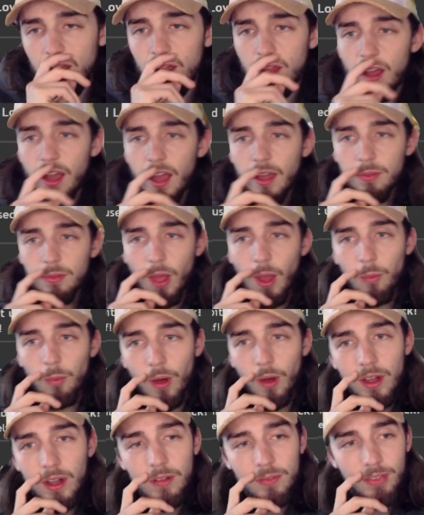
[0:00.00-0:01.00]
I
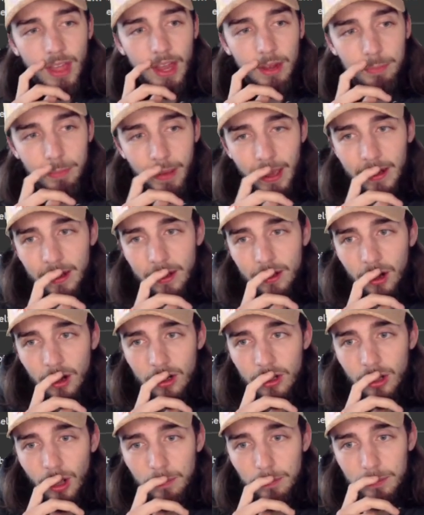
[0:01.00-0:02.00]
wonder if that's banded,
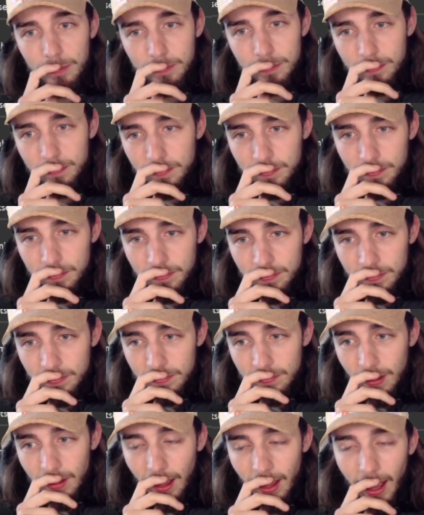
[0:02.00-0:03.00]
Garchomp.
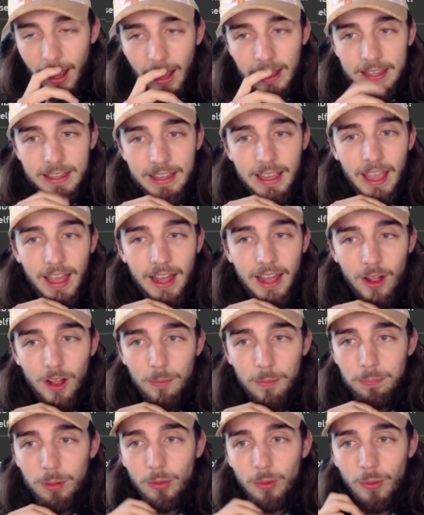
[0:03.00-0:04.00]
I can't
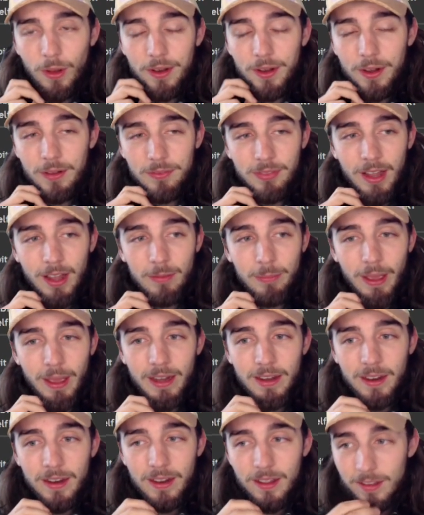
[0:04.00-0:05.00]
help but wonder if that's
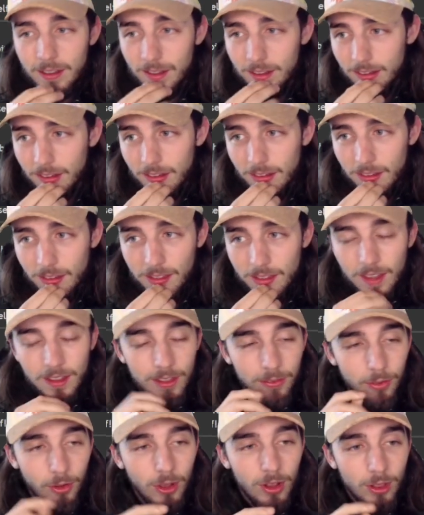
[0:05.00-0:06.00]
banded. See,
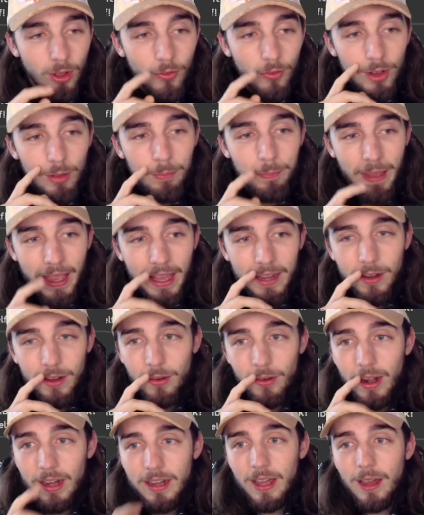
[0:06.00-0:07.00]
so if it's banded
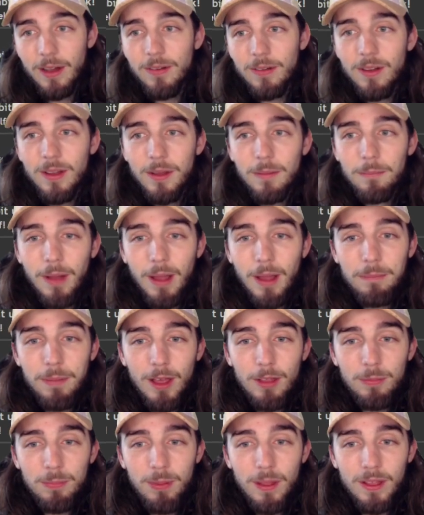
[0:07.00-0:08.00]
right now, my
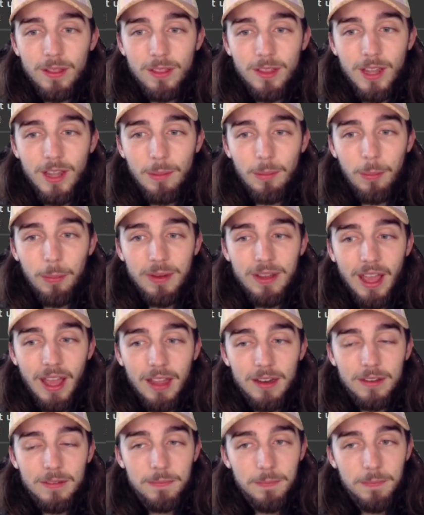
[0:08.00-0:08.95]
best play is to double protect.